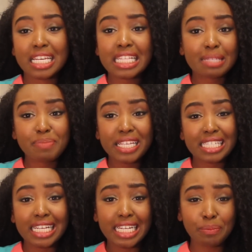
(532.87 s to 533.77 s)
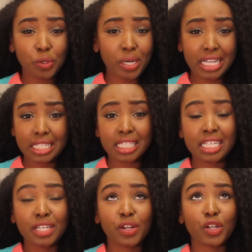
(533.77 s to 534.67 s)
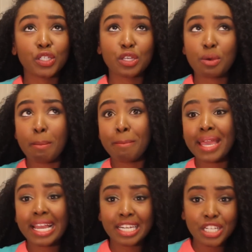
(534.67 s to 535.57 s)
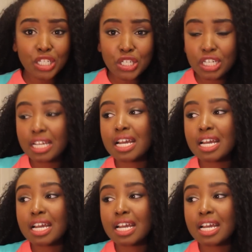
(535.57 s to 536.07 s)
it makes it more easier to manage,